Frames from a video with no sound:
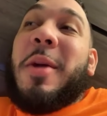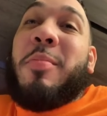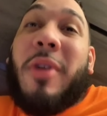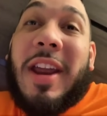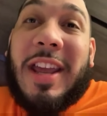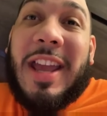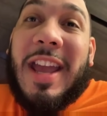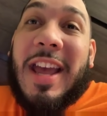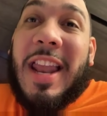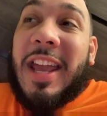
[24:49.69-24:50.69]
like a break,
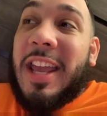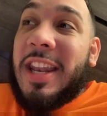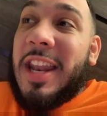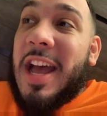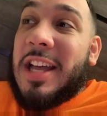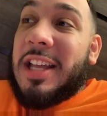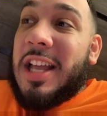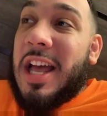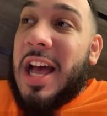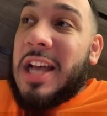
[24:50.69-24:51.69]
yeah. Like and then I
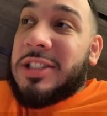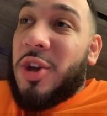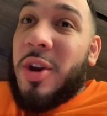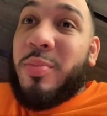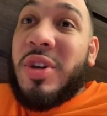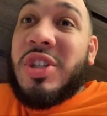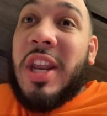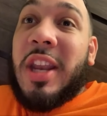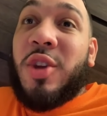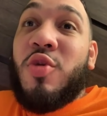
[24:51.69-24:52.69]
I started
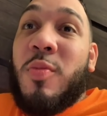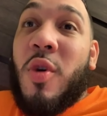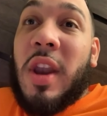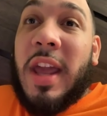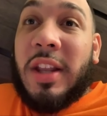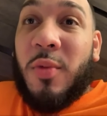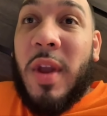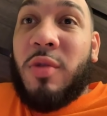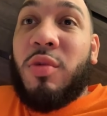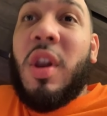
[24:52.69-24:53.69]
appreciating you more, like the
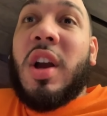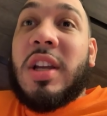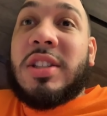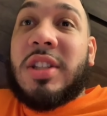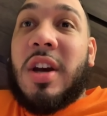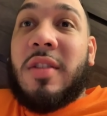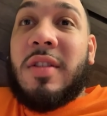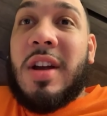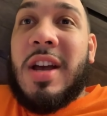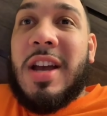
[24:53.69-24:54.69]
way you look and stuff.
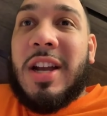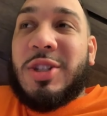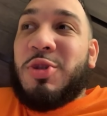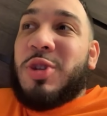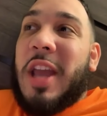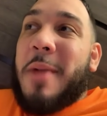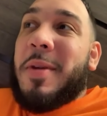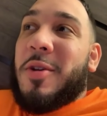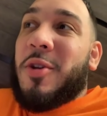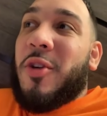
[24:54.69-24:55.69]
Cause usually I'd
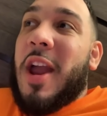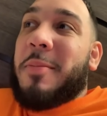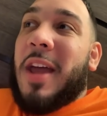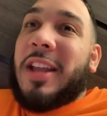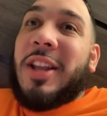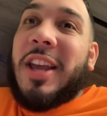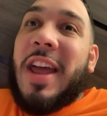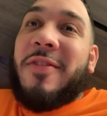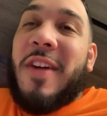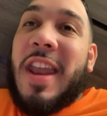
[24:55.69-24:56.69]
be on the gram like looking
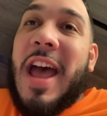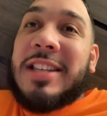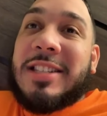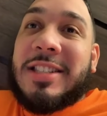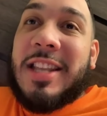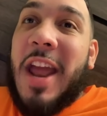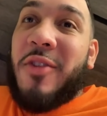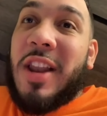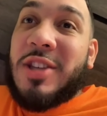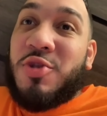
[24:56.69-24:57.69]
at fat asses, and today I
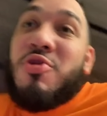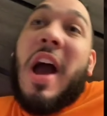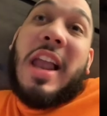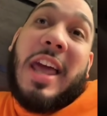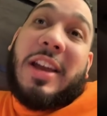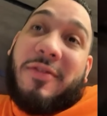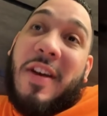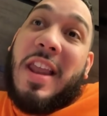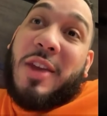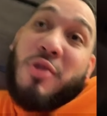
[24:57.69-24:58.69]
realized you got like a
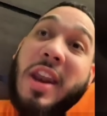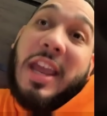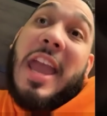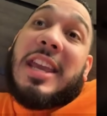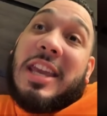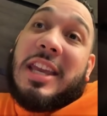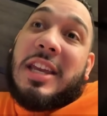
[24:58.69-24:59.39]
fat, like you got a cakey. cakey. you